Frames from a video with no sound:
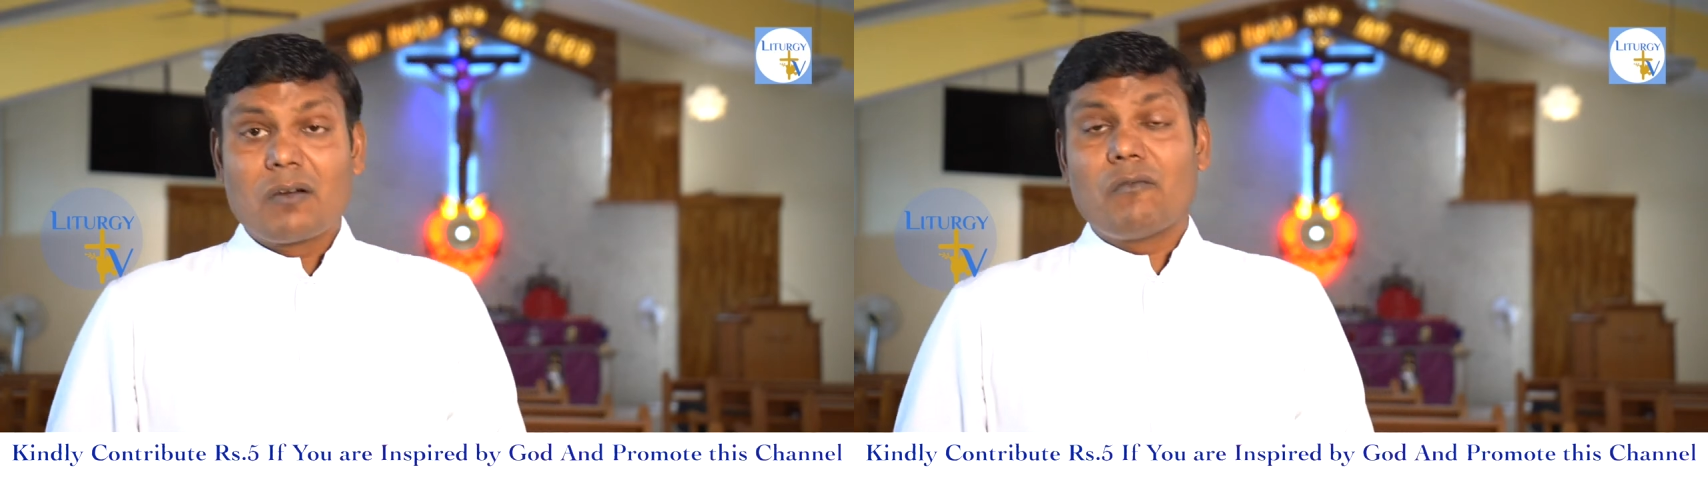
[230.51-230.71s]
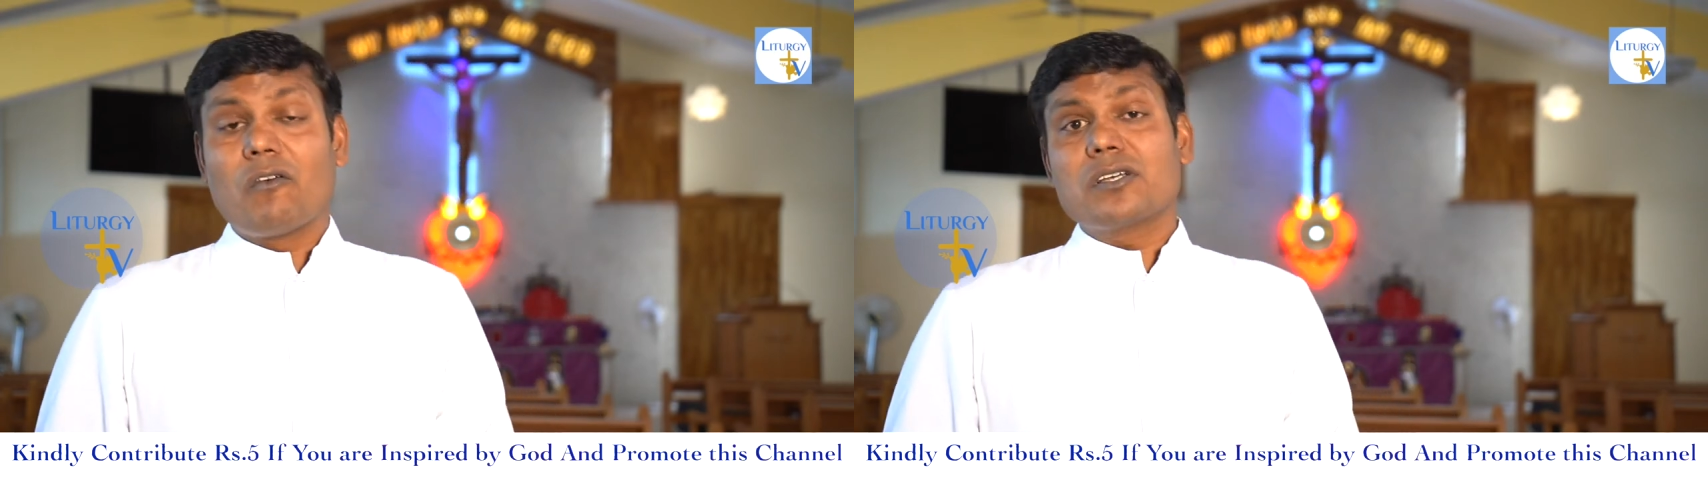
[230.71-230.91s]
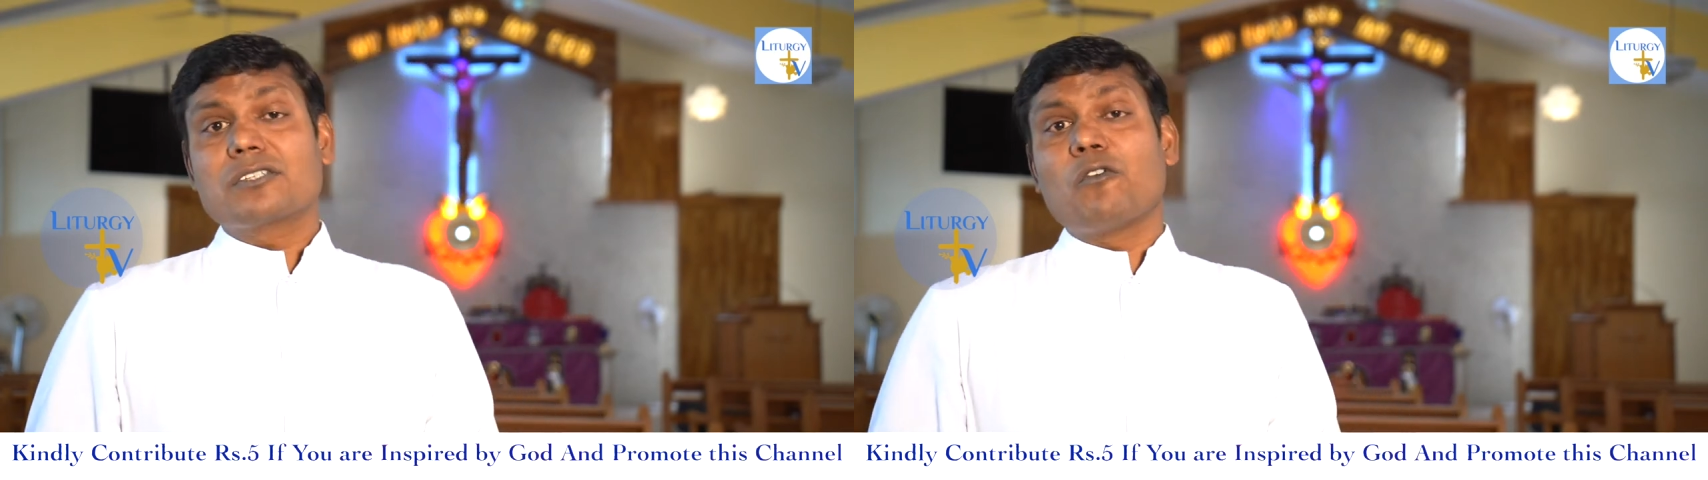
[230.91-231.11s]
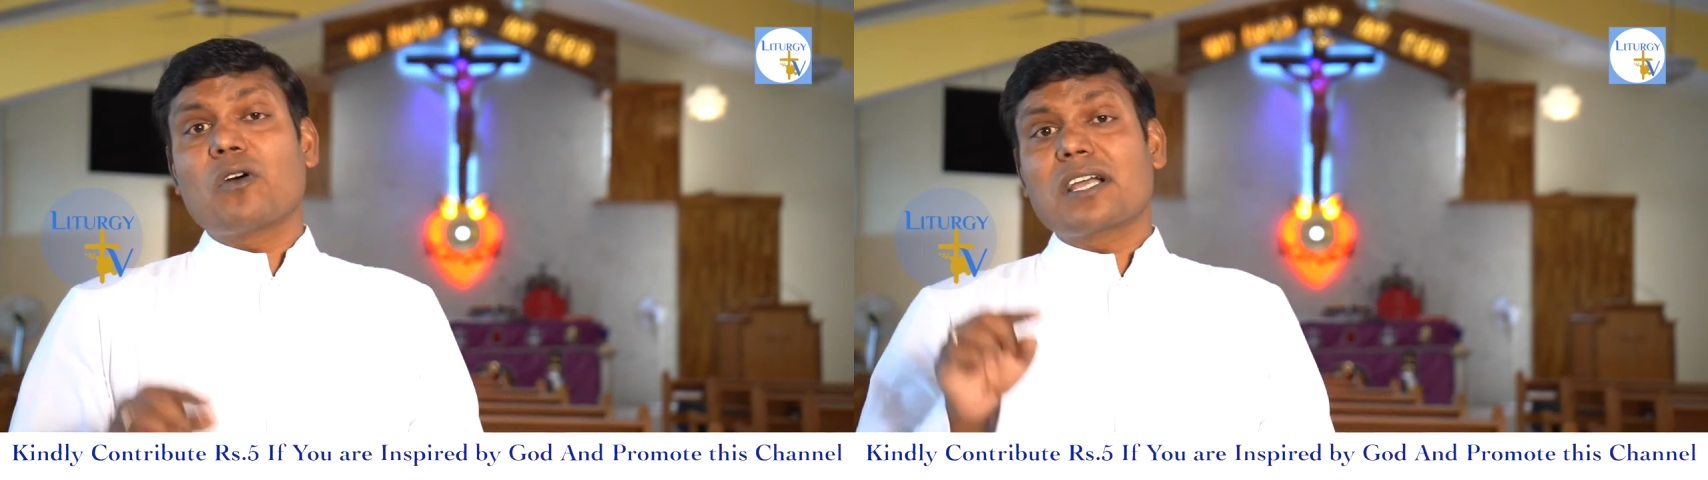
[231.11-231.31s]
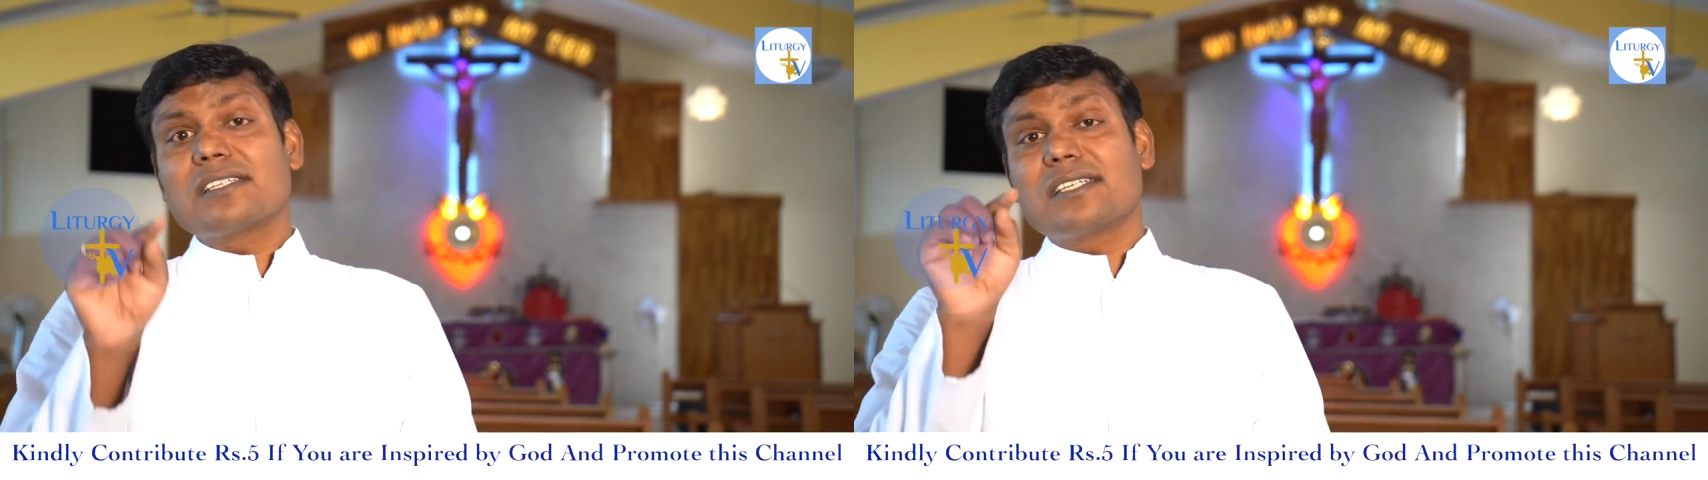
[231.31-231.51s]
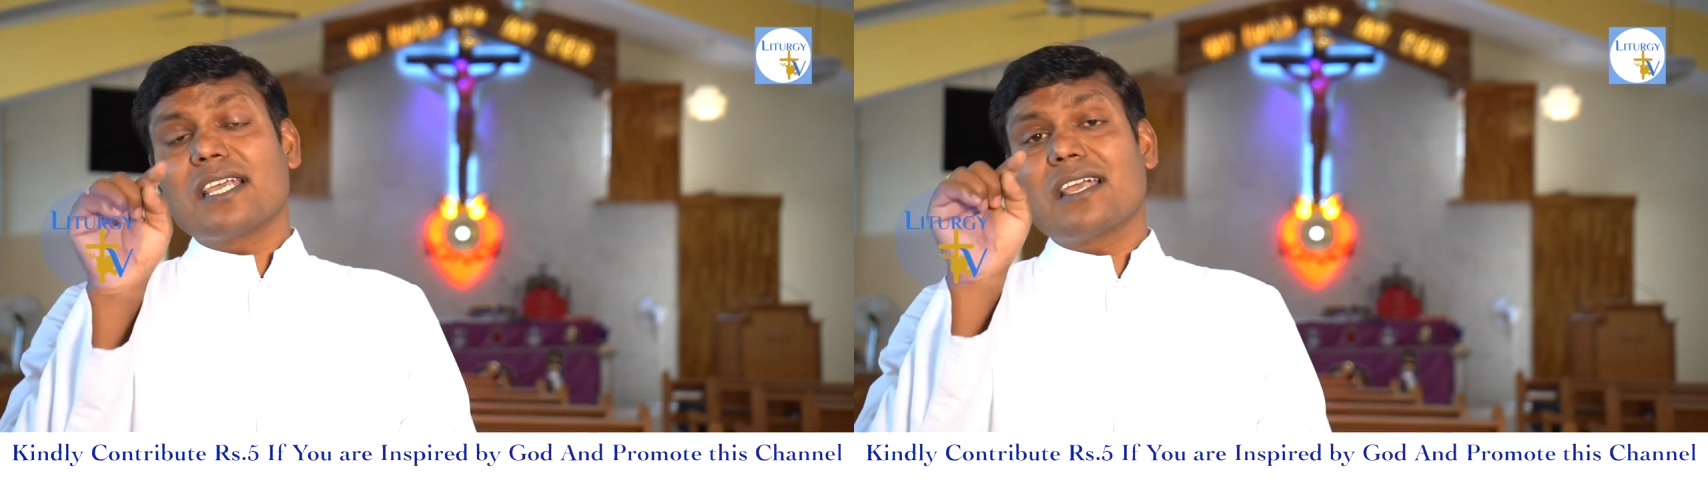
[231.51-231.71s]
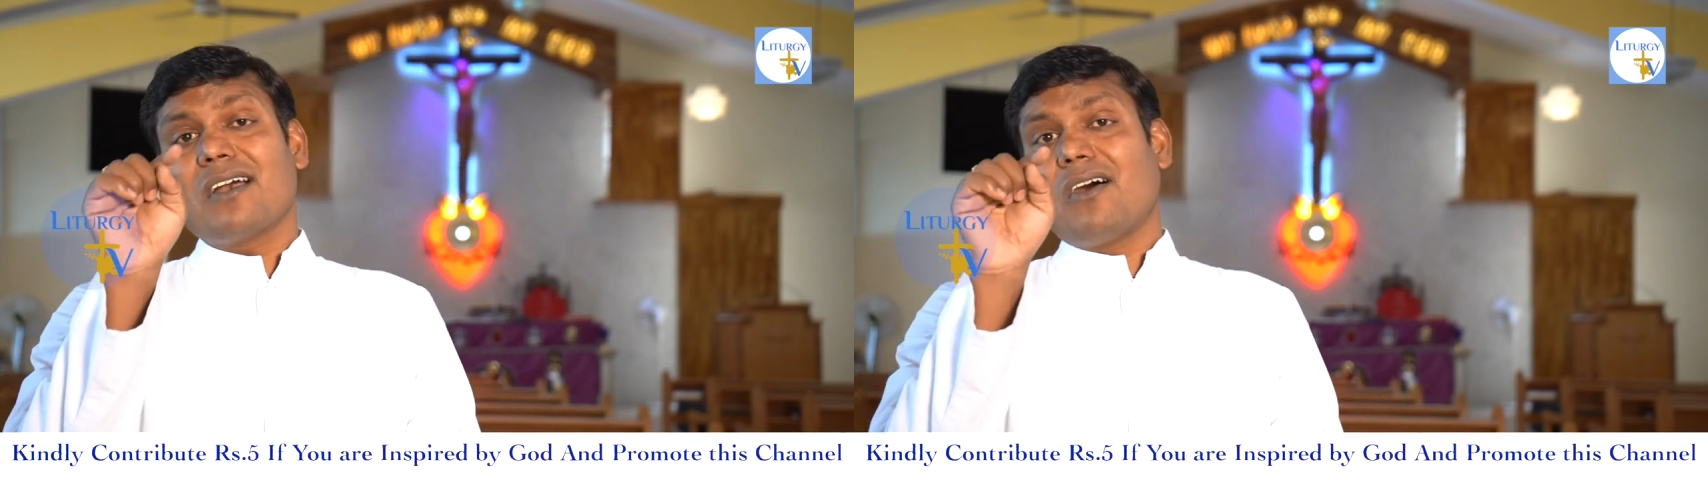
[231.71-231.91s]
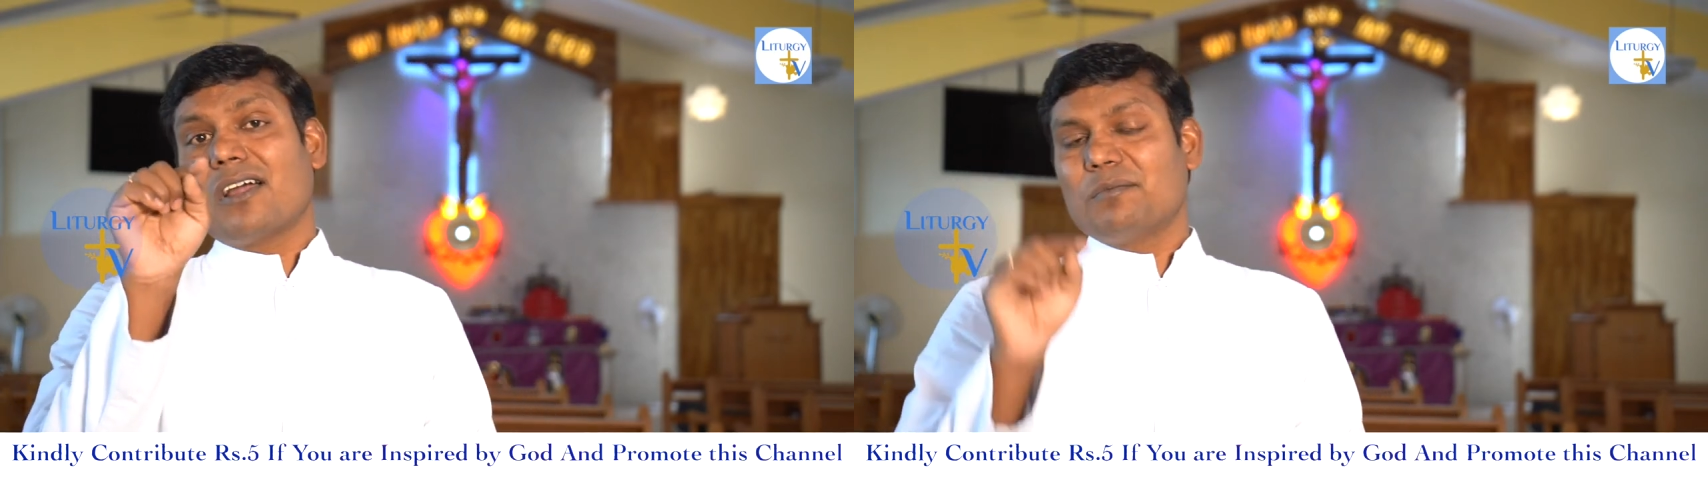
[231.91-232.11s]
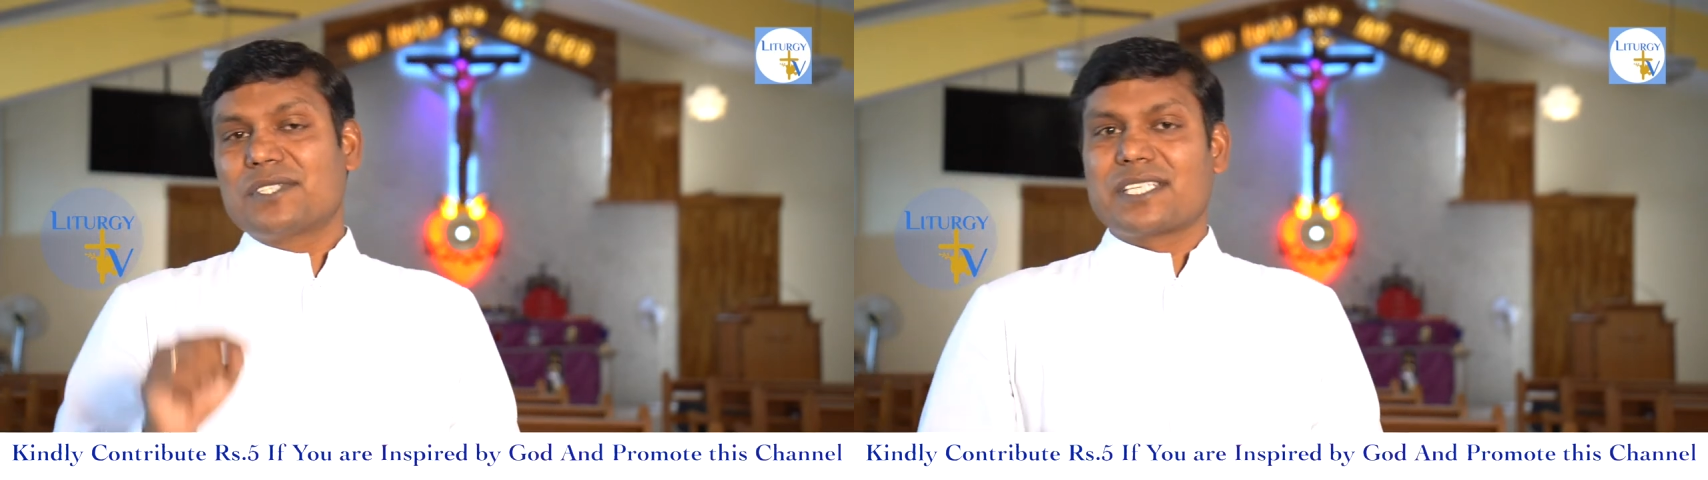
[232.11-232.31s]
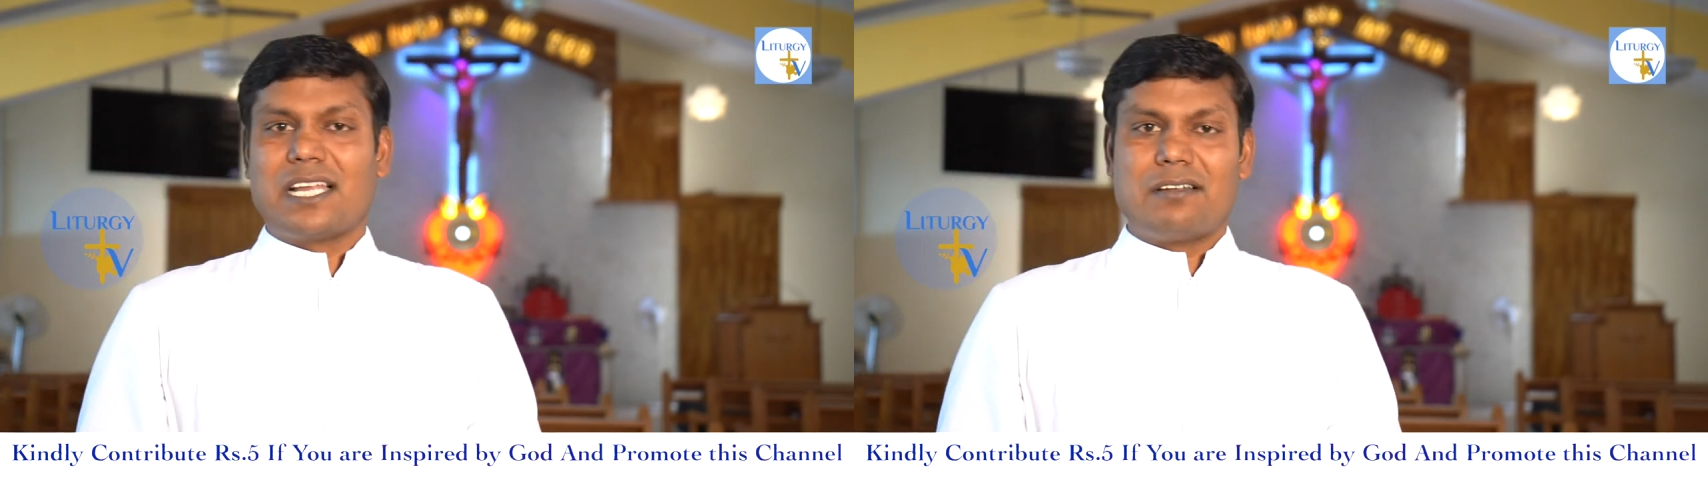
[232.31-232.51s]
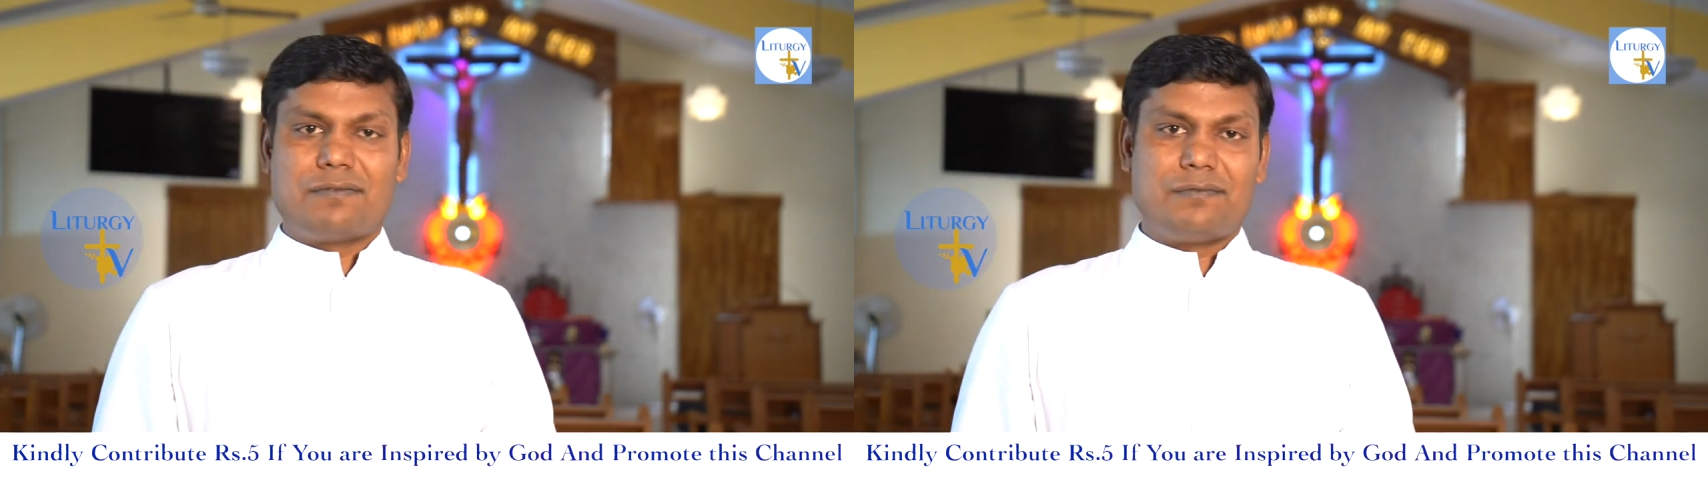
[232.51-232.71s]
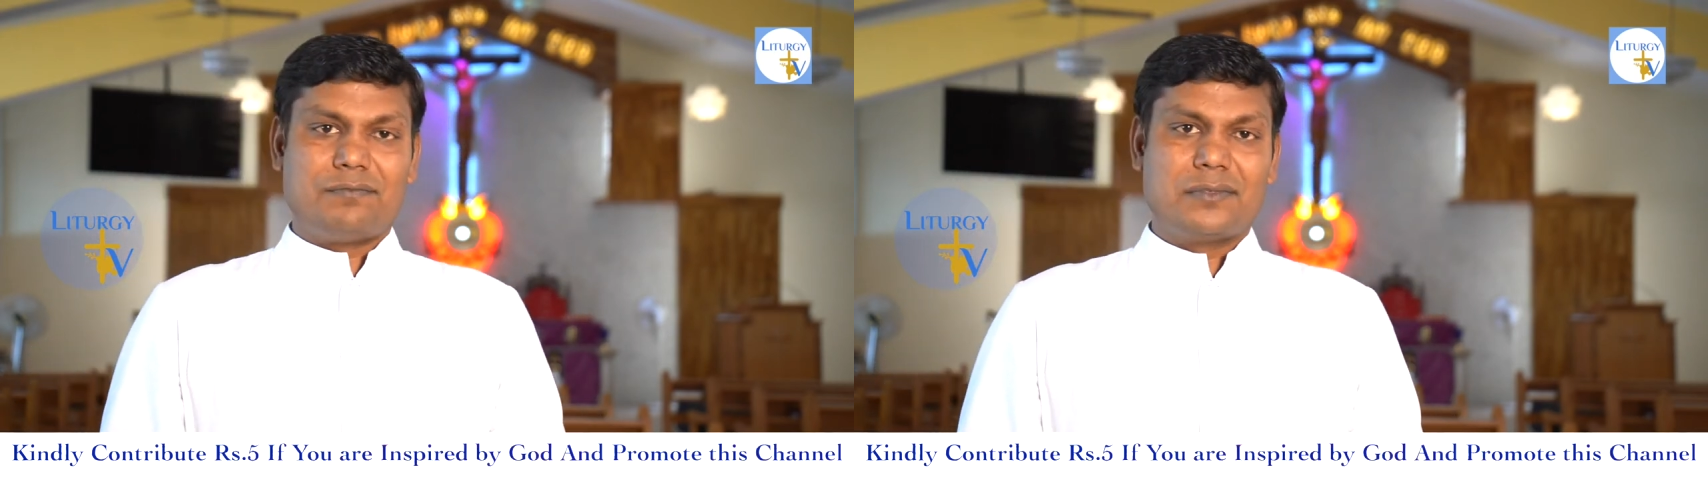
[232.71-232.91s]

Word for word: was focusing on himself.